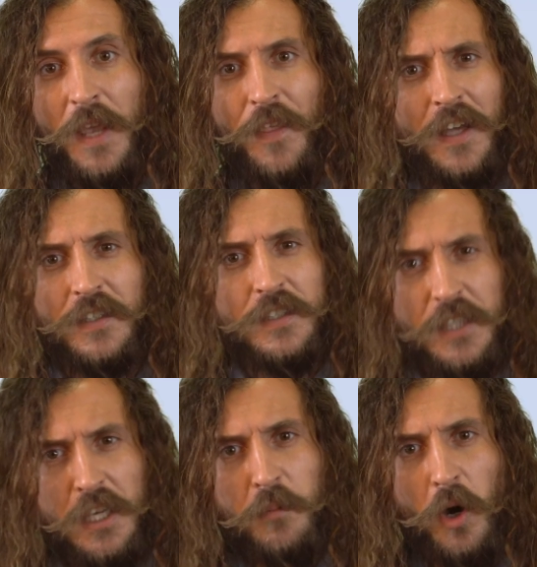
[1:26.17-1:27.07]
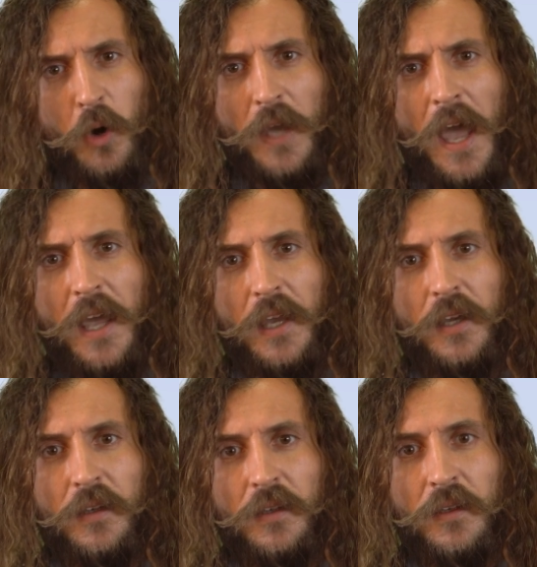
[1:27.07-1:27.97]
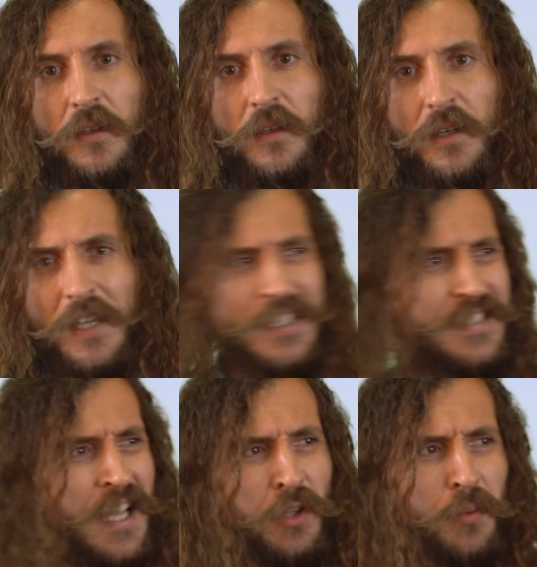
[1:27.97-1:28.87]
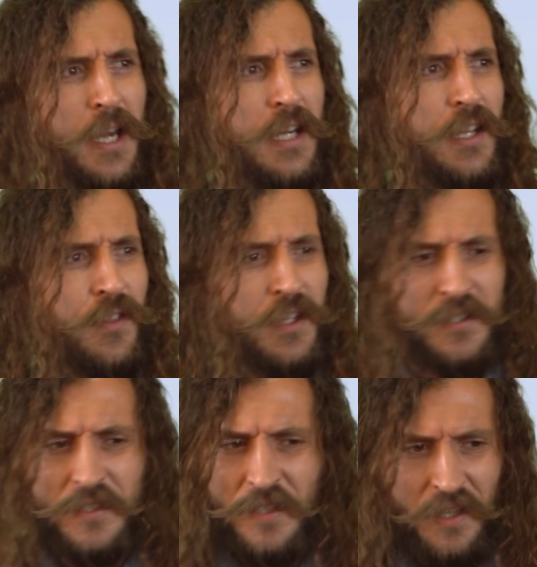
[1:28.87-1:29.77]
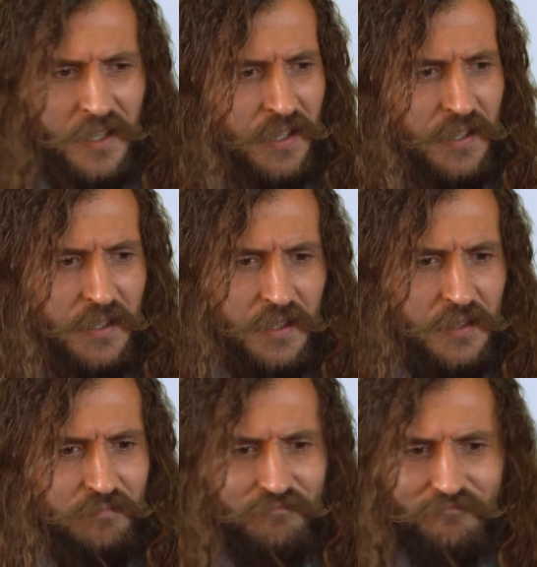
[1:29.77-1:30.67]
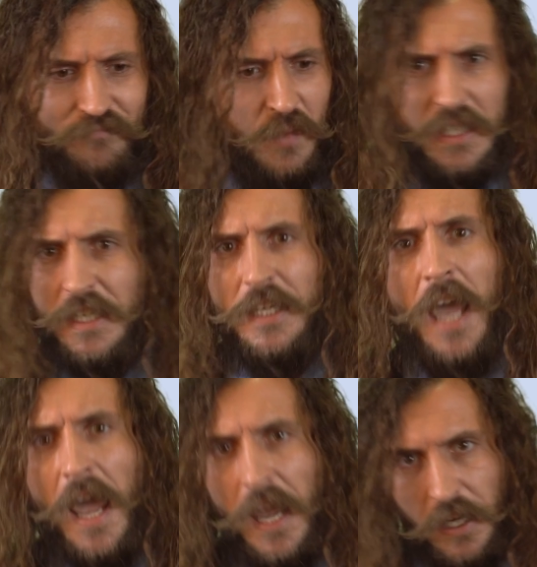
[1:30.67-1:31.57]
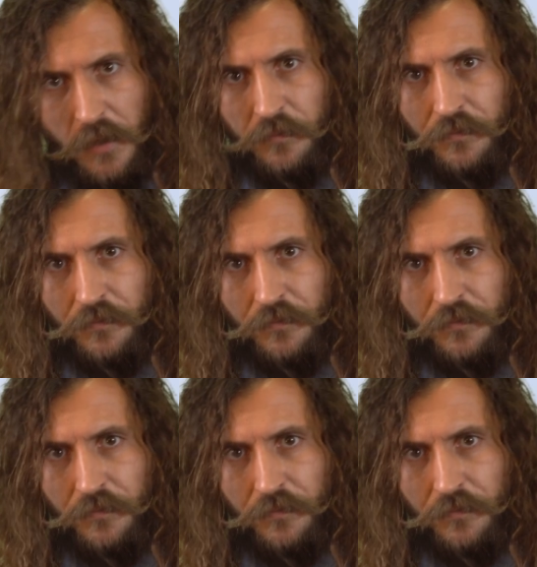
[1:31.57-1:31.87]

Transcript: make that seem okay, accelerating this decay.